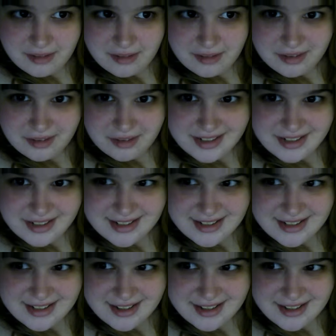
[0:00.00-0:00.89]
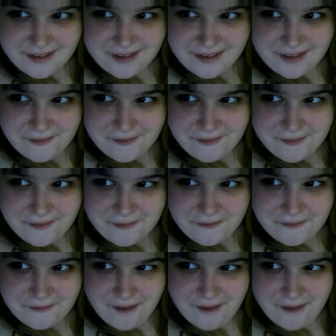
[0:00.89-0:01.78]
This is like,
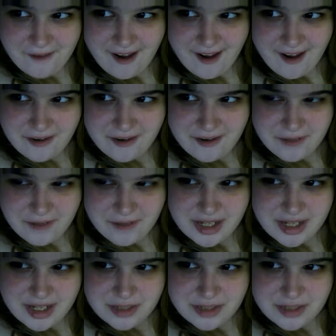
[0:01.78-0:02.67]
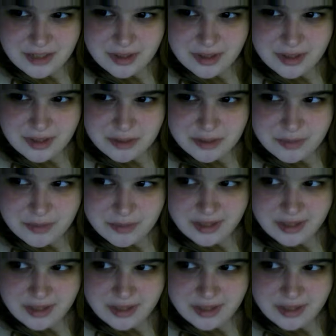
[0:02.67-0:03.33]
I didn't realize how hard this would be.